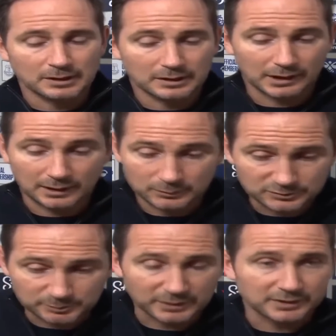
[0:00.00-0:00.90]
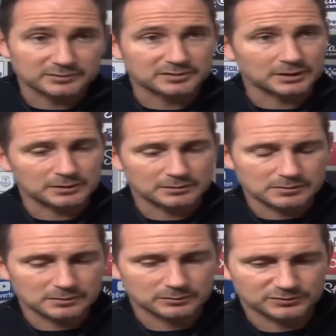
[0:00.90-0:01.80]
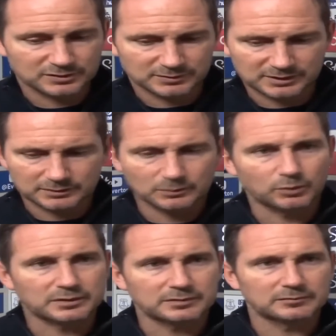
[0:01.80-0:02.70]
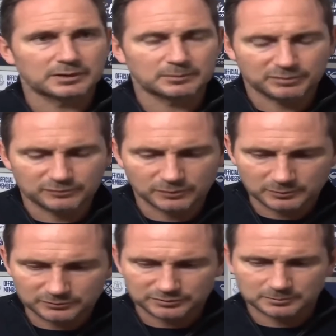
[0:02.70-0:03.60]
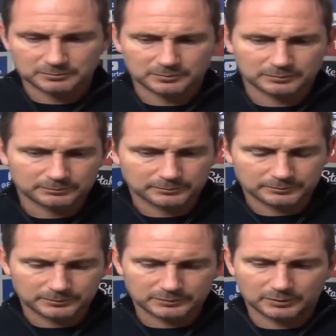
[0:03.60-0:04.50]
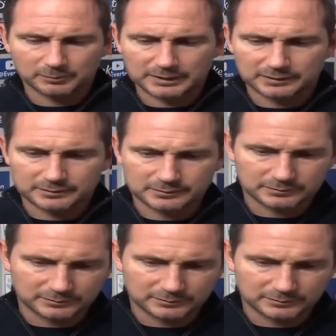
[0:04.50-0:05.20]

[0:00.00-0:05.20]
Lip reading: Yeah, he was brilliant today. It was everything you want in a performance from Dominic,